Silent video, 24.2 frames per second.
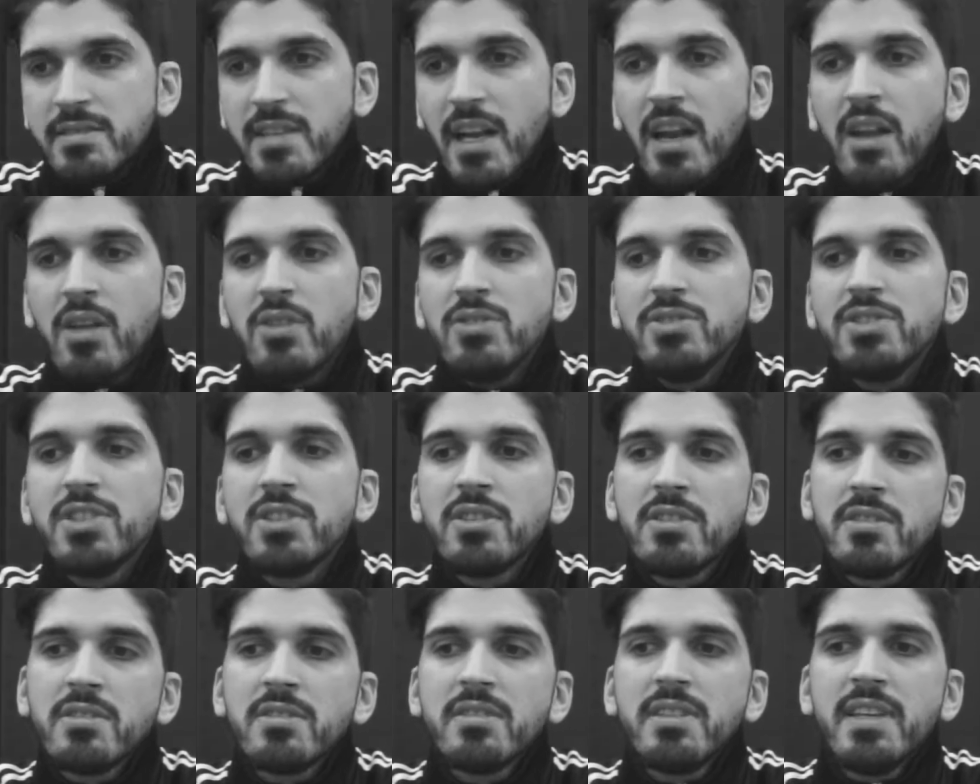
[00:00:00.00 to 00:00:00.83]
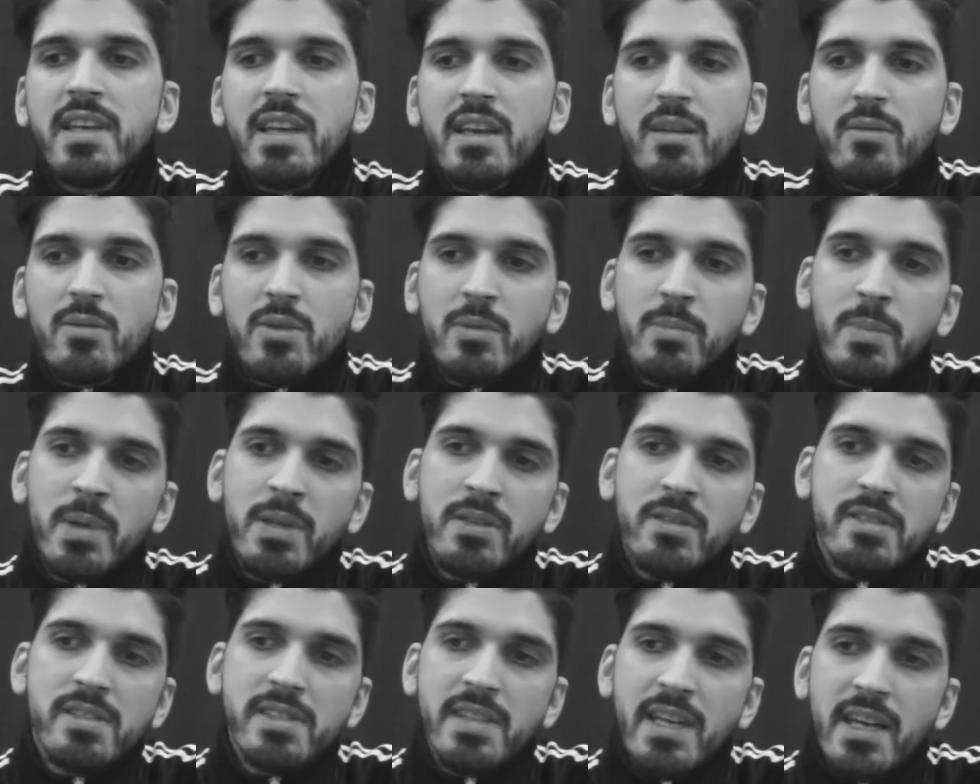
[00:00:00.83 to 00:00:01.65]
The logical thing would be
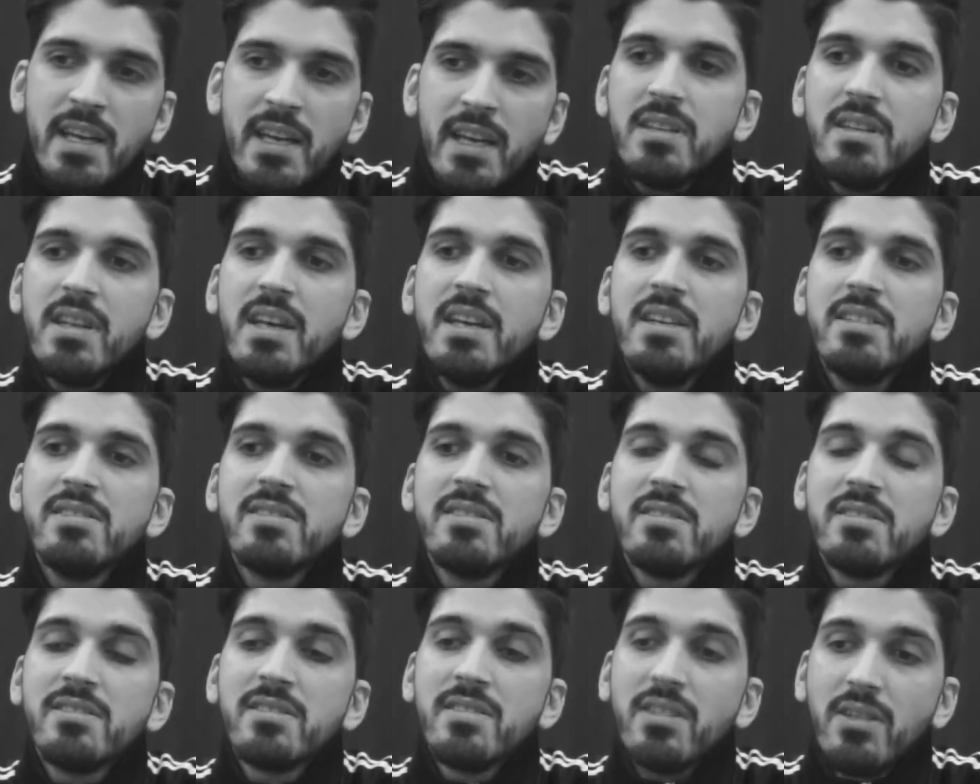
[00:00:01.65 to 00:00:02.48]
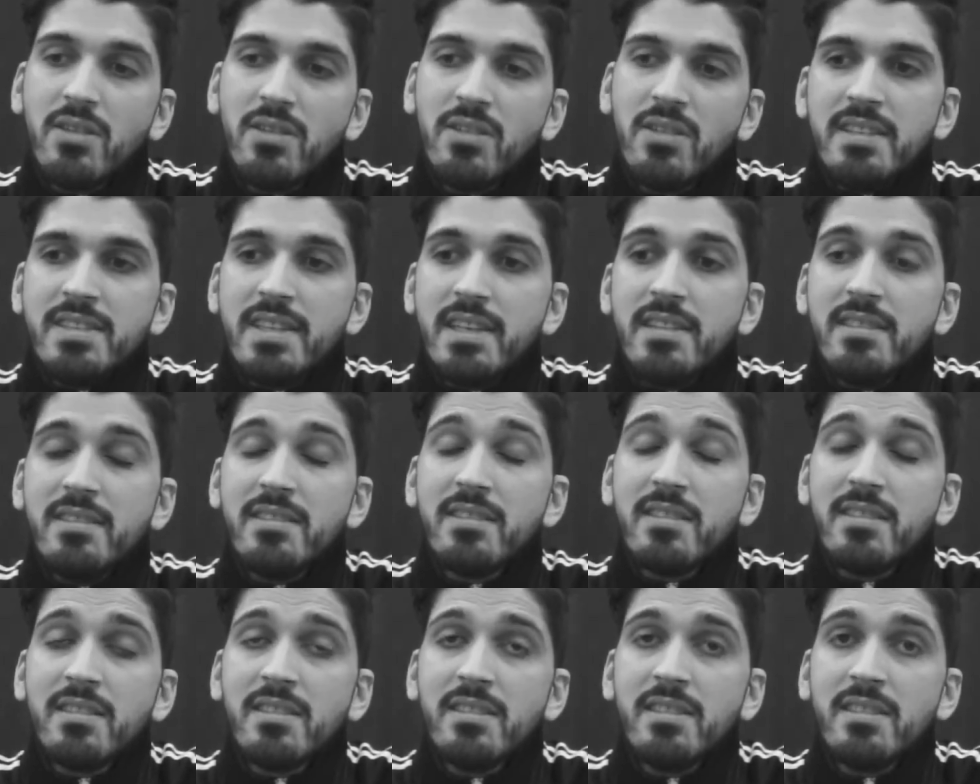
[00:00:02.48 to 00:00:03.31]
to say Leicester,
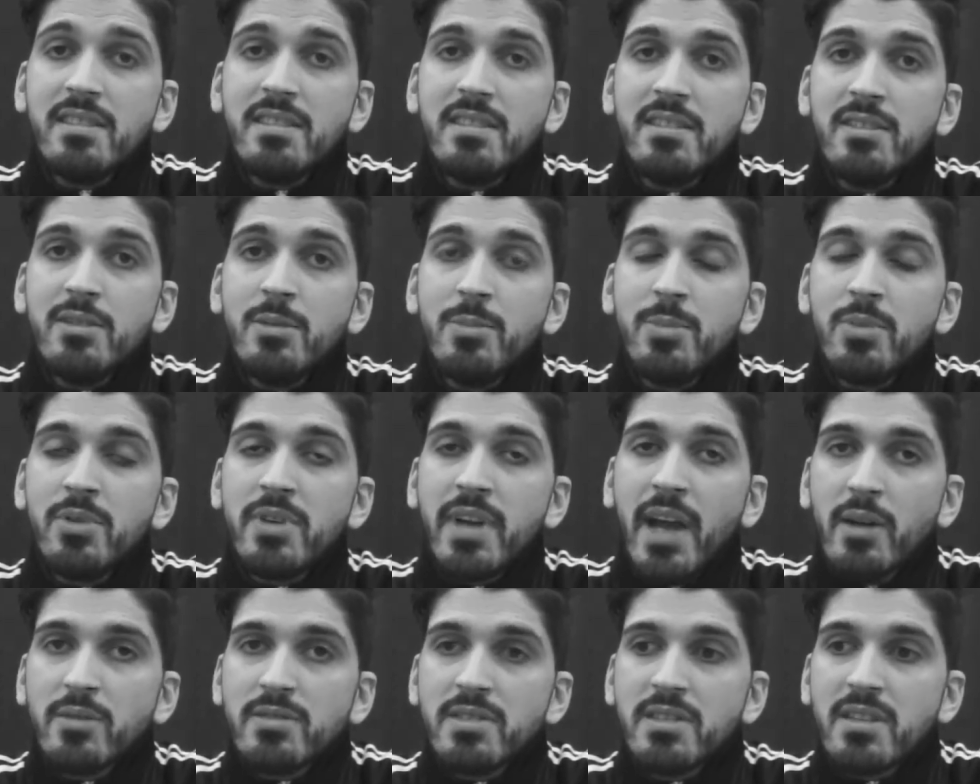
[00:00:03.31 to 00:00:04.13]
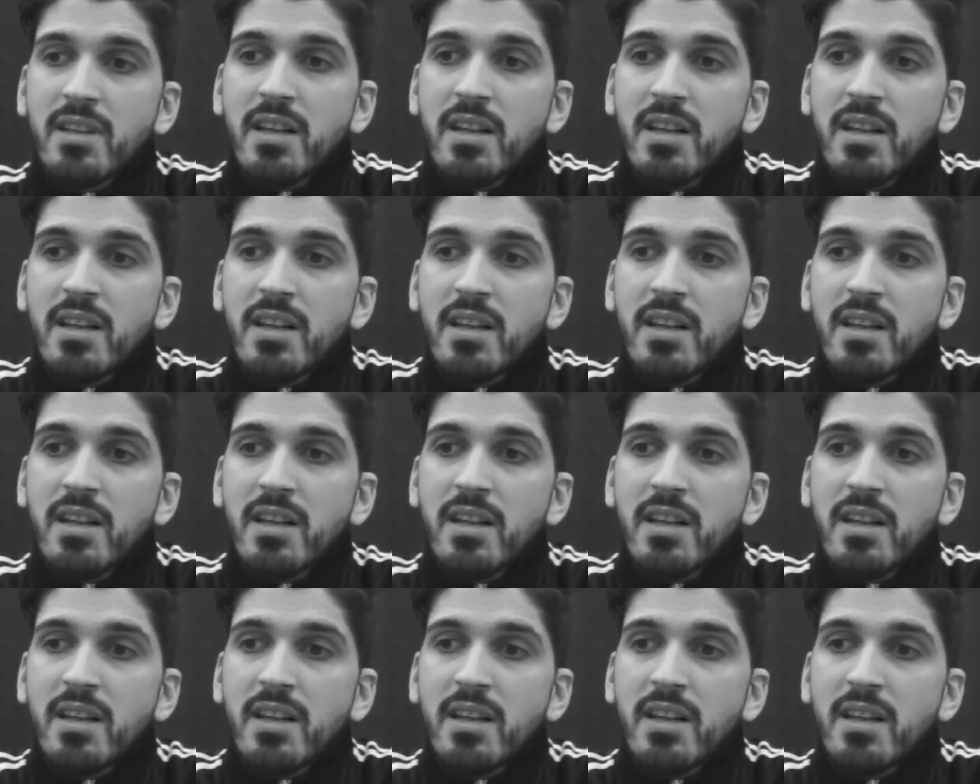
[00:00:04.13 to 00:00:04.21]
yet you pronounce it